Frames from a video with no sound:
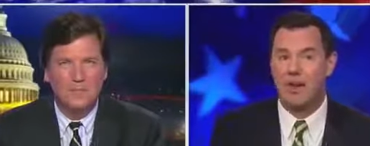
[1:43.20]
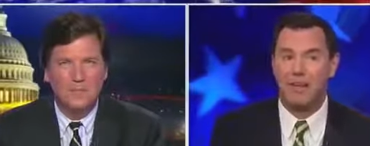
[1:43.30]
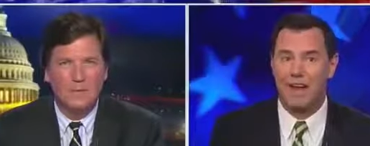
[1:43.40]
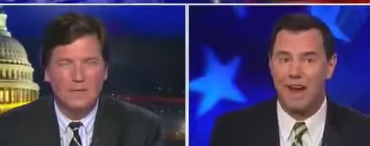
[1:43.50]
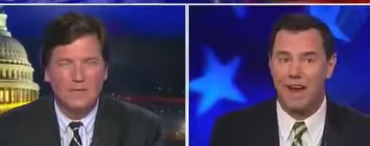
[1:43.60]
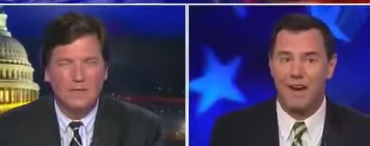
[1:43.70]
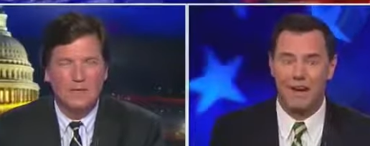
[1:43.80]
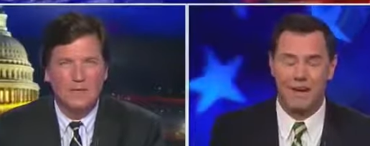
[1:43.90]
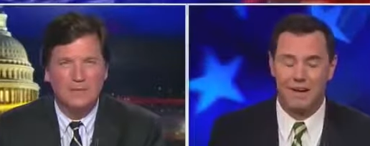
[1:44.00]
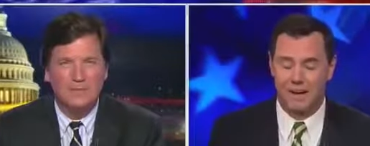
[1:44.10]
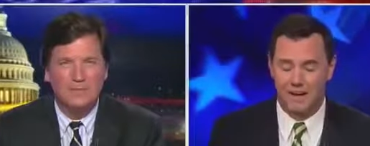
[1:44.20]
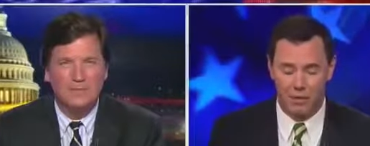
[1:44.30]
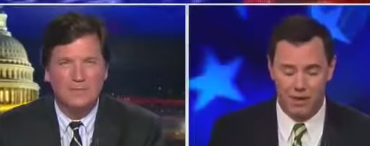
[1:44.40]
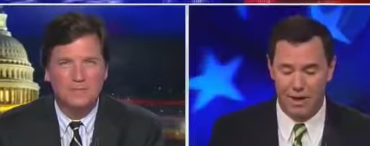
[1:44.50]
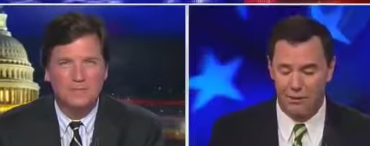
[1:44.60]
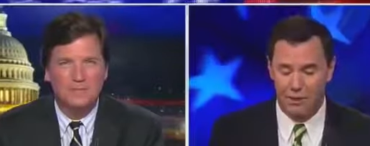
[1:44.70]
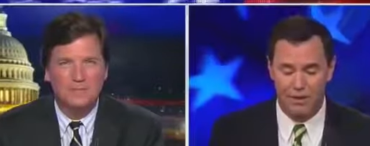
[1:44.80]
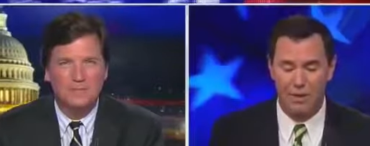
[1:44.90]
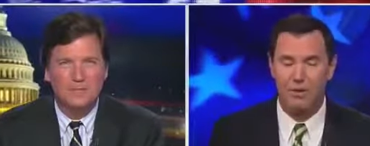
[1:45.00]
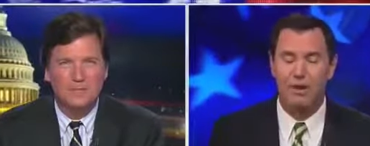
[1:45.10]
Speaker 1: on the air. And, and on one network
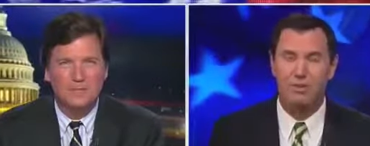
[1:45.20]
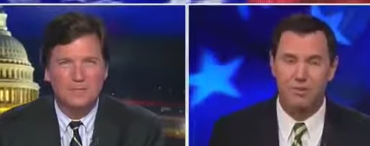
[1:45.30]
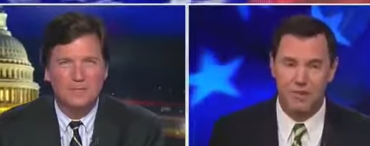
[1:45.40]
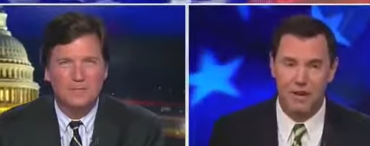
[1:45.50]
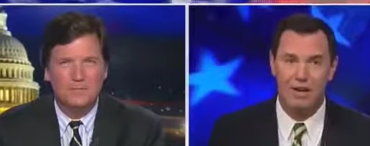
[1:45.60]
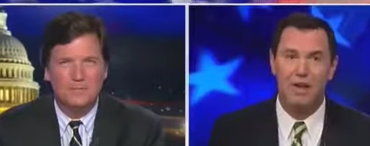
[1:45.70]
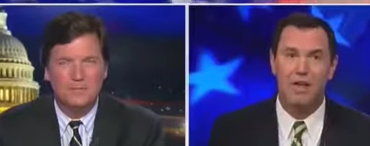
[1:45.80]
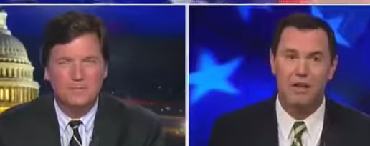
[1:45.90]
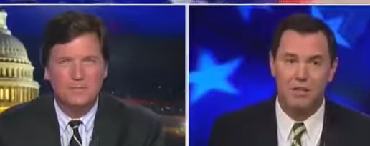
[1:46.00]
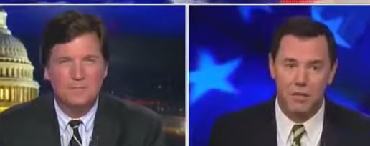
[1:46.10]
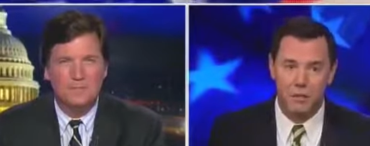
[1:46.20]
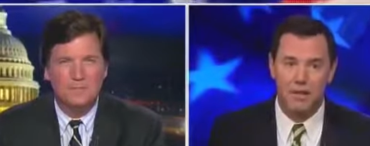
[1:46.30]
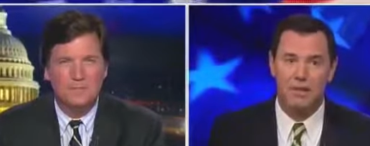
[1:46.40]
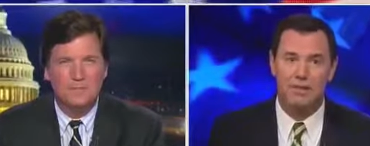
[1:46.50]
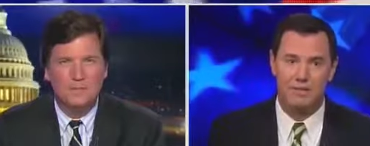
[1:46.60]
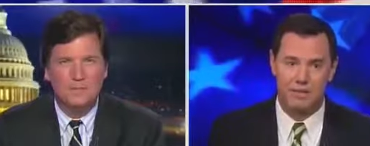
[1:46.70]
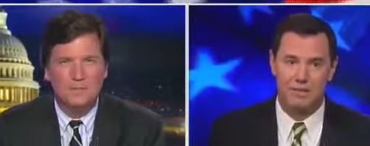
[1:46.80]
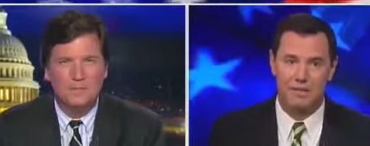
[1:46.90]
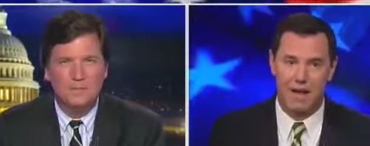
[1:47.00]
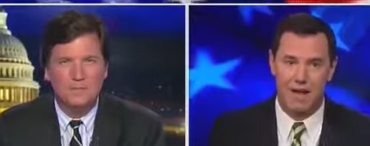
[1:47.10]
alone, it was said
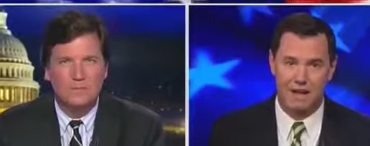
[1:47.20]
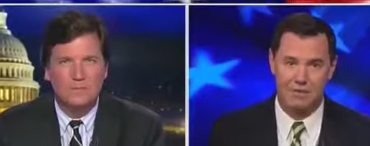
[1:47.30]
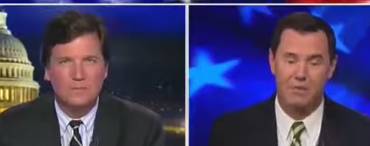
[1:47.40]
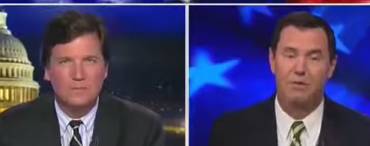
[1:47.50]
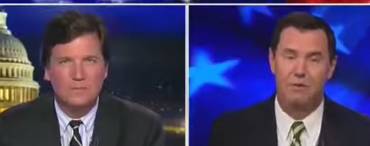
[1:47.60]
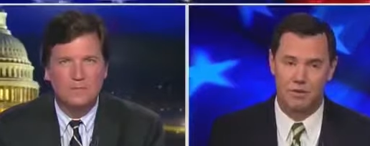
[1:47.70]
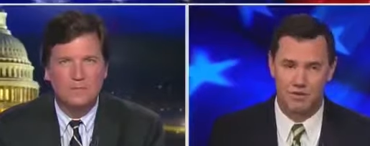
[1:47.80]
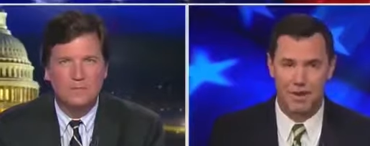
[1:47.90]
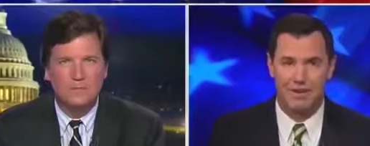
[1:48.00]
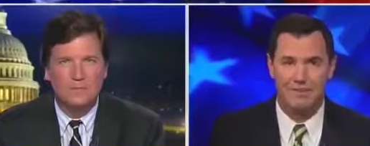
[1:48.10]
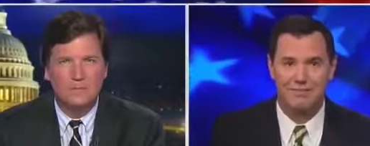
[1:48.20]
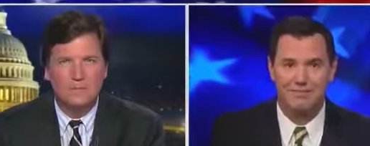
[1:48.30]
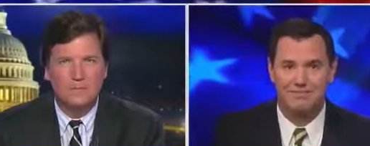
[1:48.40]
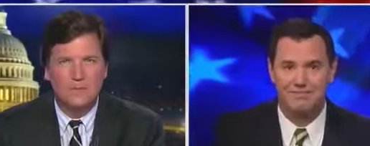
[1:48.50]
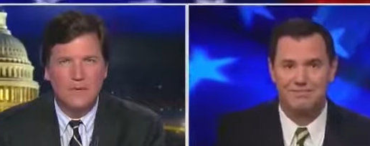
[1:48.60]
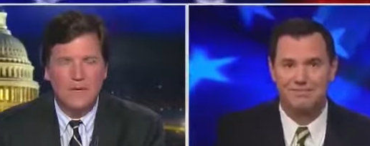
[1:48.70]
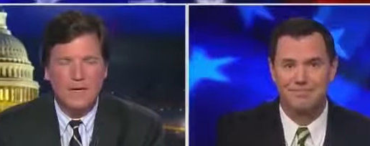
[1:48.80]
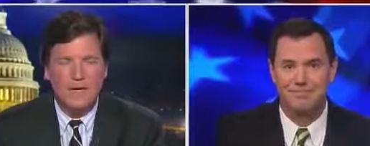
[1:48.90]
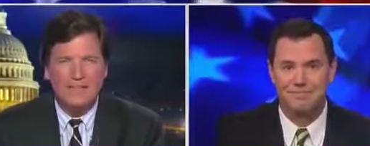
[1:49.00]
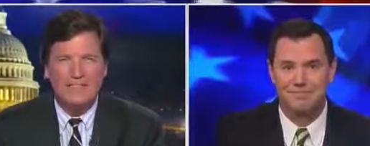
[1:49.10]
36 times for effect.
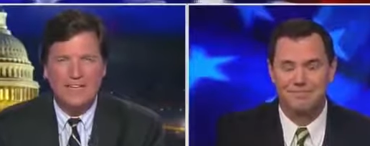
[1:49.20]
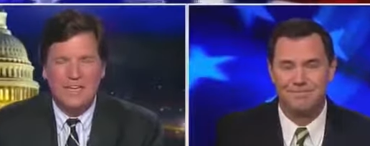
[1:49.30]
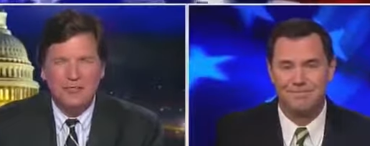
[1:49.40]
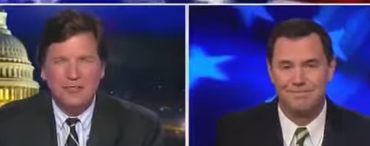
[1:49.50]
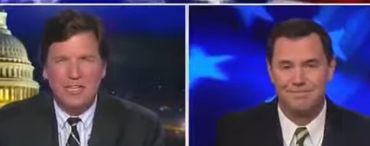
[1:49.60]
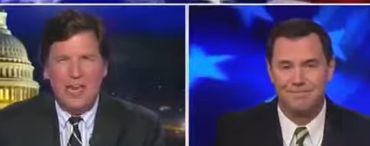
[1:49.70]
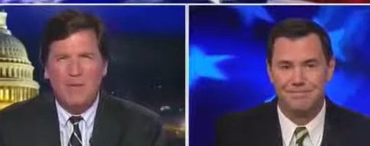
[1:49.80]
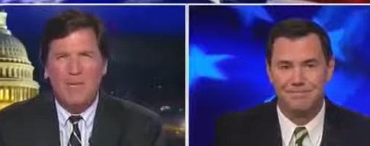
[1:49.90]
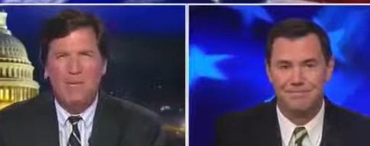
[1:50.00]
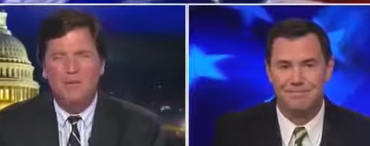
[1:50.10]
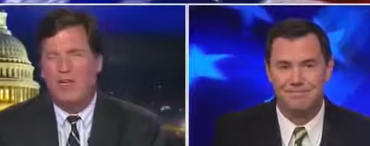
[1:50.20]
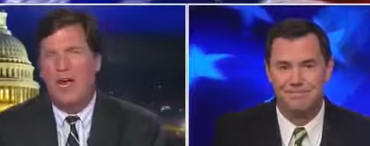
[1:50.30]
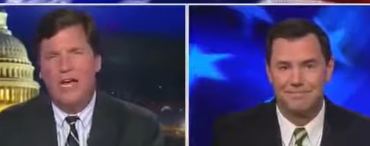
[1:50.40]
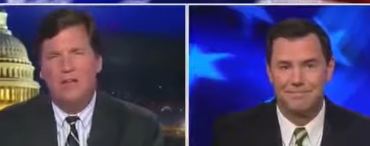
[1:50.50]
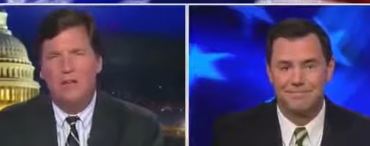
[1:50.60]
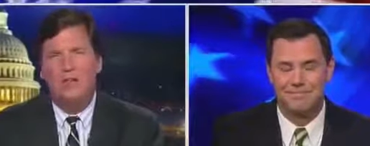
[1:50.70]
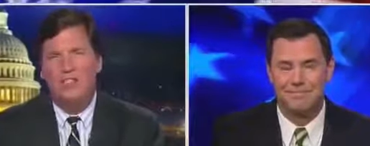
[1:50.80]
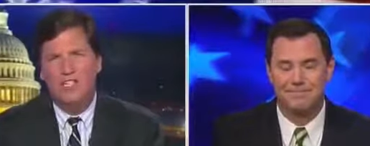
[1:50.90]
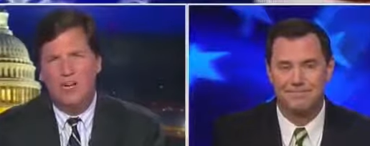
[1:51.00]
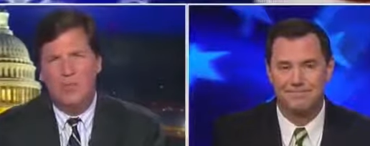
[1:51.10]
Speaker 2: It's interesting. I mean, look, I can
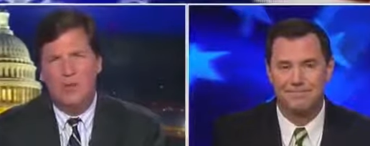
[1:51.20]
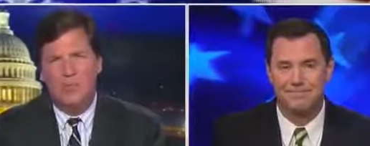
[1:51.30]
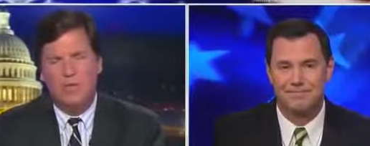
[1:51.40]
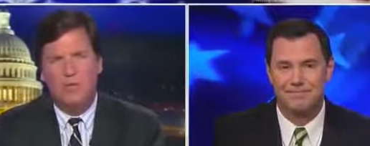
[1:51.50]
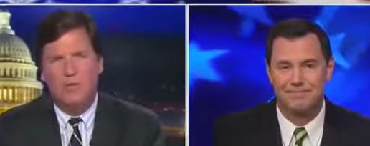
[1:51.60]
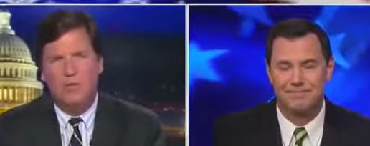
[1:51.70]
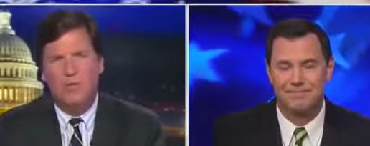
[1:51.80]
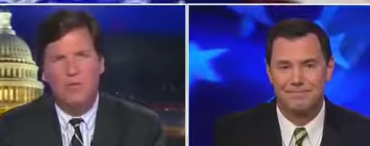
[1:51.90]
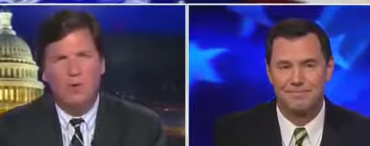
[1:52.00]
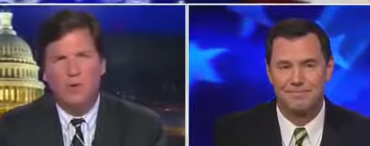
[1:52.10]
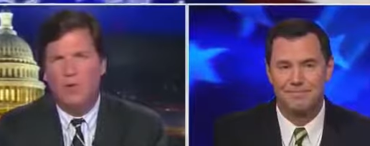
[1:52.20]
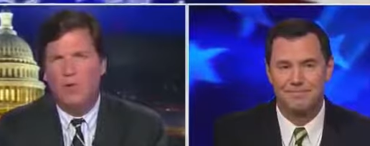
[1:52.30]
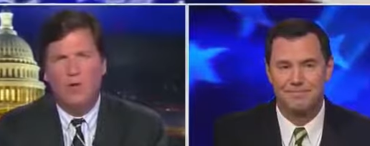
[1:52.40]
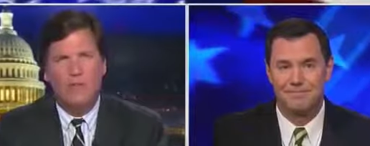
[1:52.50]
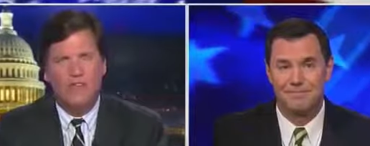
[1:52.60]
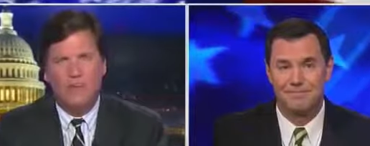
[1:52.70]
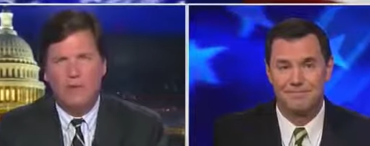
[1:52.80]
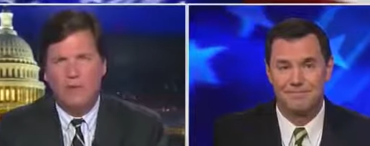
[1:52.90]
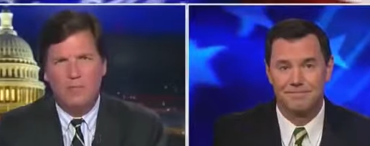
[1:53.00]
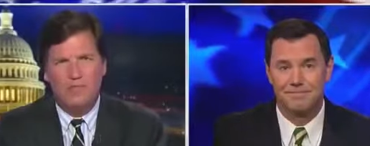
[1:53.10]
understand why people, you know, are offended
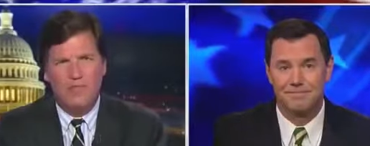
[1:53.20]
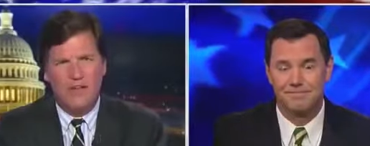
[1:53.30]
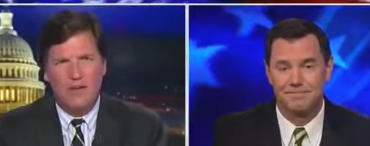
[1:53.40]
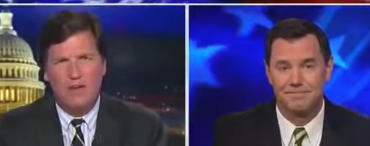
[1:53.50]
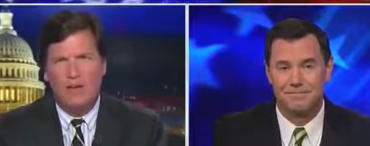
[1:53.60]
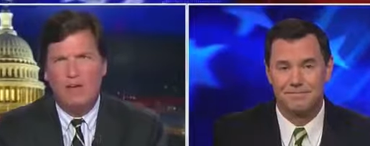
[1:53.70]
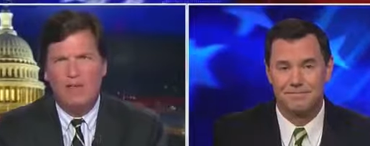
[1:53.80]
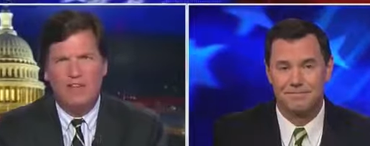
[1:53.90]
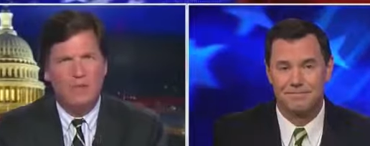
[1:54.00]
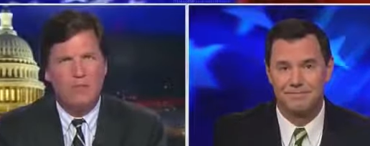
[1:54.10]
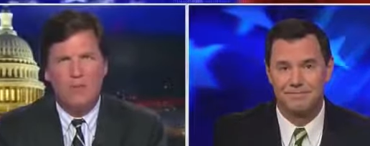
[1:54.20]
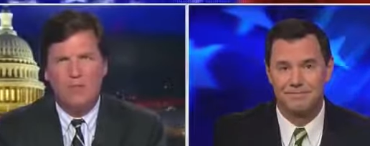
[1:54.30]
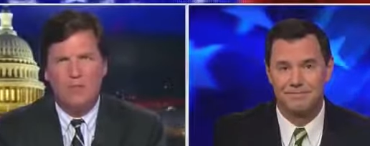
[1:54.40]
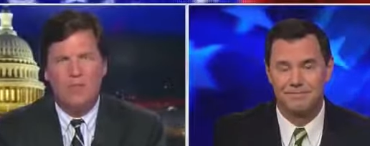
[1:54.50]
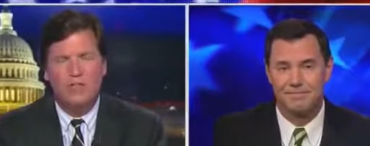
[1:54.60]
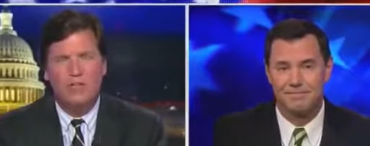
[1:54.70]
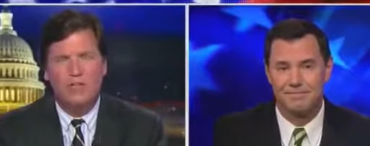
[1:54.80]
by profanity or offended by what the president